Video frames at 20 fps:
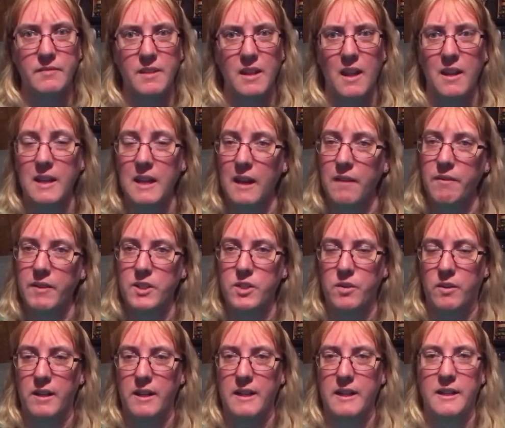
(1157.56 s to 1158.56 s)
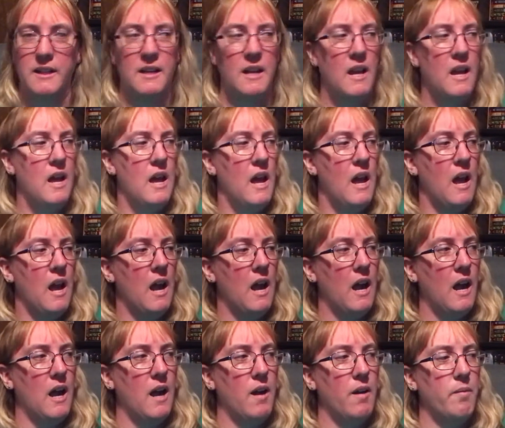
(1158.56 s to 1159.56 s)
again, Victorian.
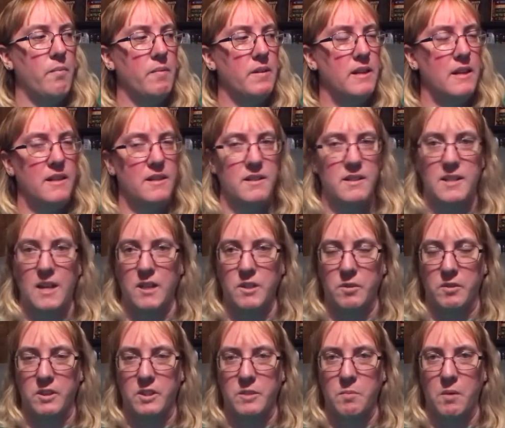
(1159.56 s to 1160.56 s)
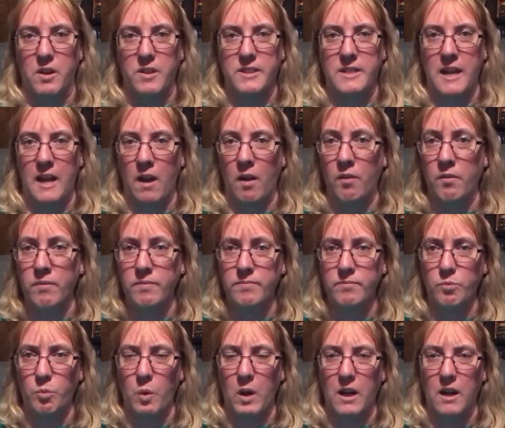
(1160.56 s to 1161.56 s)
It does with a small town
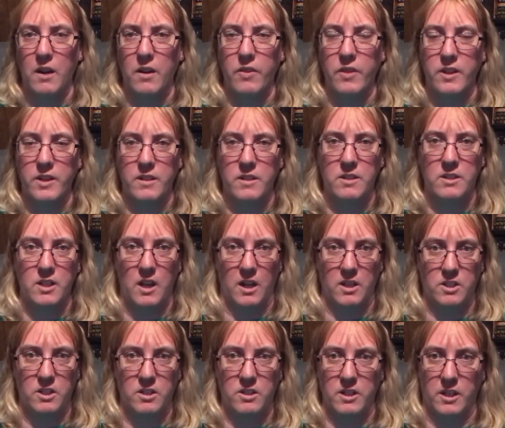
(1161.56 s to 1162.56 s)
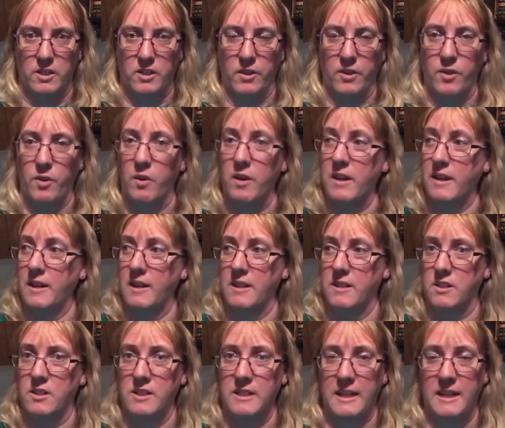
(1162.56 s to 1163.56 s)
where the doctor, Dr. Thorne, and
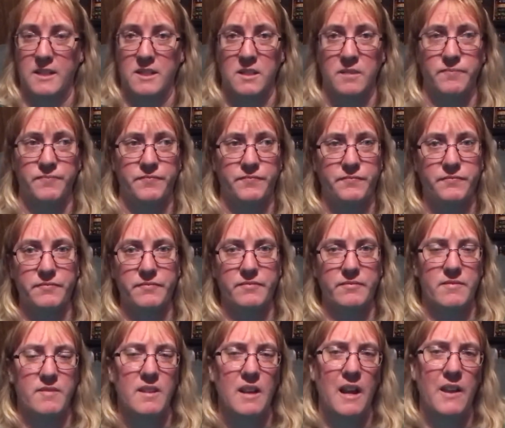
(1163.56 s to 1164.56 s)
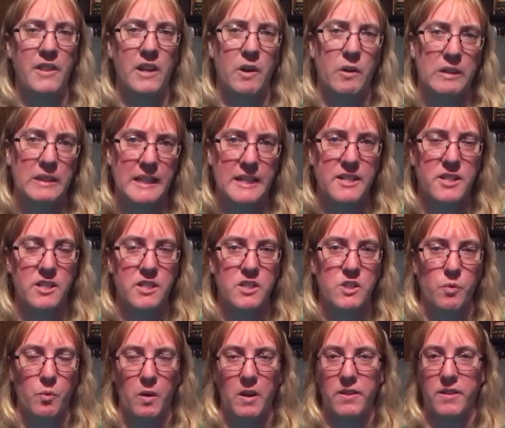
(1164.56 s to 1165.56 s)
his niece and their relations
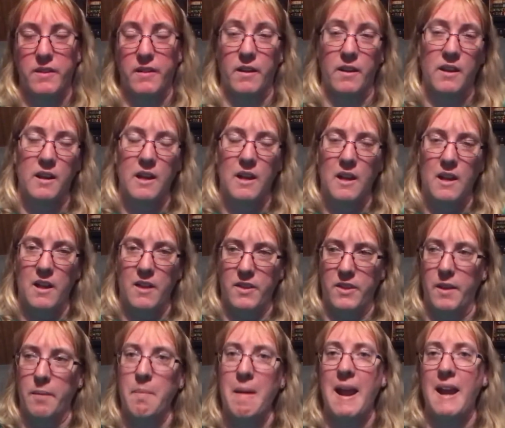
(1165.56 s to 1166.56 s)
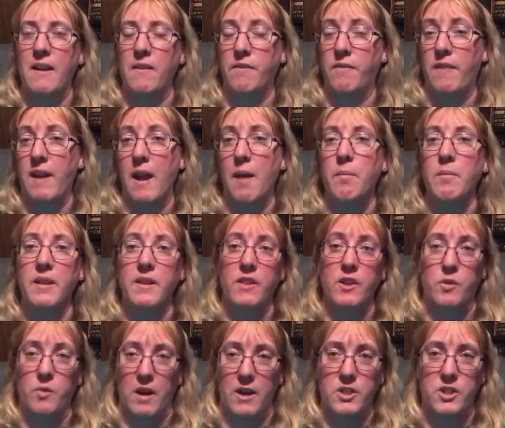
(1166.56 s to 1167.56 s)
with the main family, the
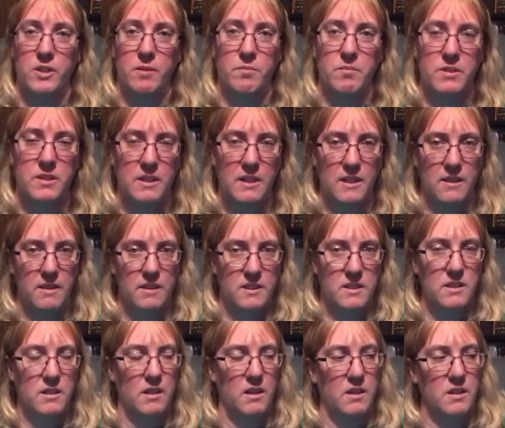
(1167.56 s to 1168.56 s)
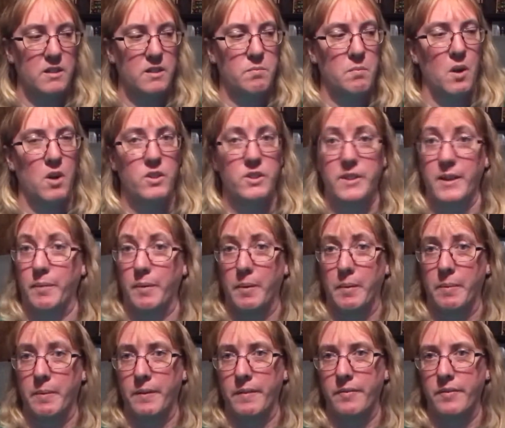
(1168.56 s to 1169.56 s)
Greshams, in this small
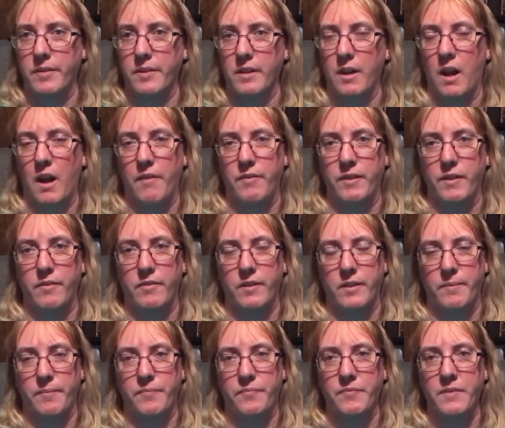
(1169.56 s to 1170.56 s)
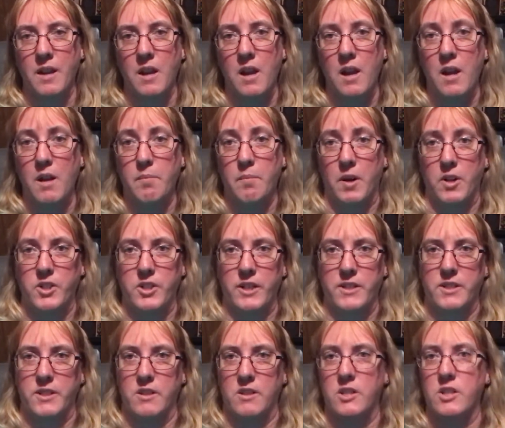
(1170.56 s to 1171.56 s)
suburb off of
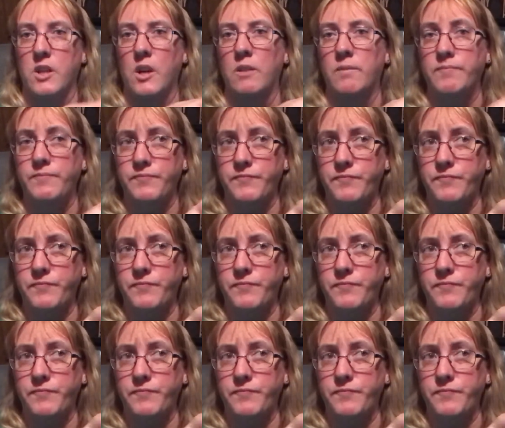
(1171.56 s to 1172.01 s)
Barchester. So